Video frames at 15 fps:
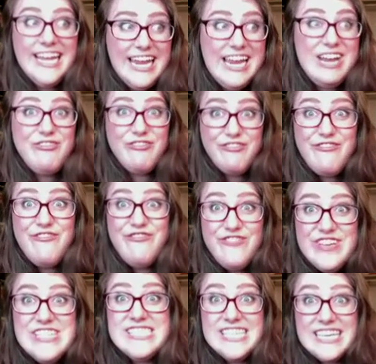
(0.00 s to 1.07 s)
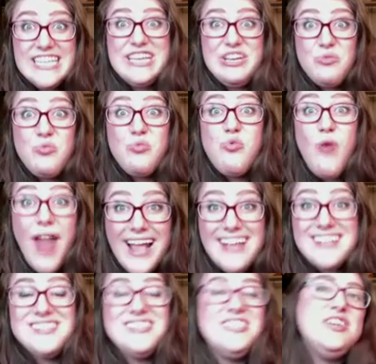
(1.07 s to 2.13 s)
It physically
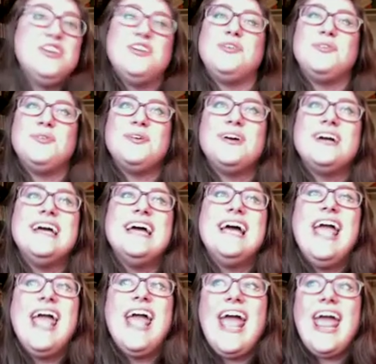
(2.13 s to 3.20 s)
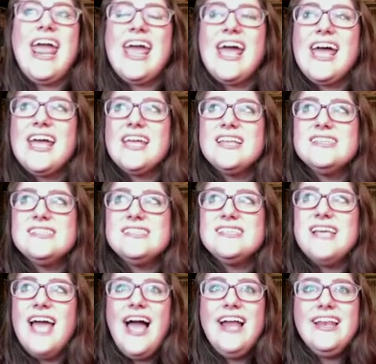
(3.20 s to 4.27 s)
wrecks you. And
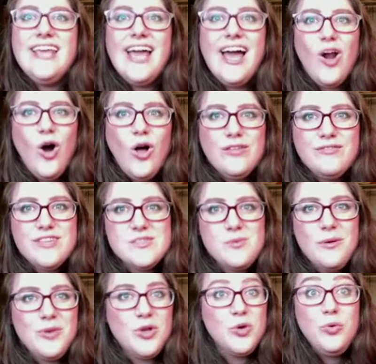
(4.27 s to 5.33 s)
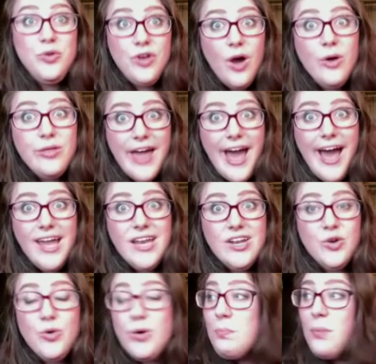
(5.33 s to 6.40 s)
yet all of these women who know that,
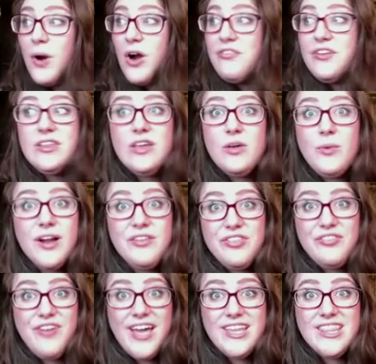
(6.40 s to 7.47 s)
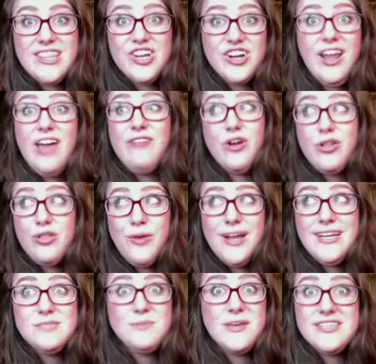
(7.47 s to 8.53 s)
who are perfectly aware of the fact that they're going to have
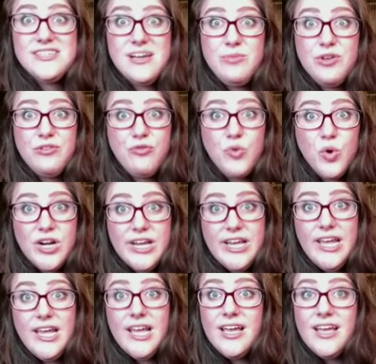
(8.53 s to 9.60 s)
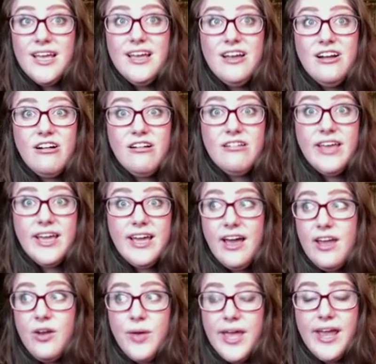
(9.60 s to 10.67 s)
arthritis by the time they're 40, are like,
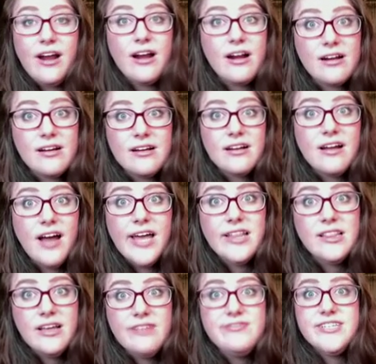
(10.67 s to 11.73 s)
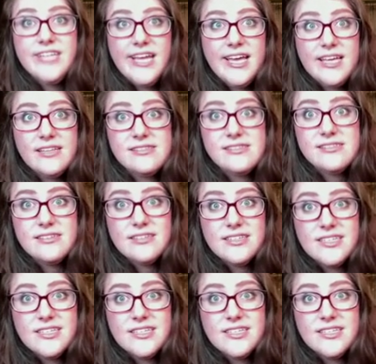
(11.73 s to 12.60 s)
I don't care. I love to dance.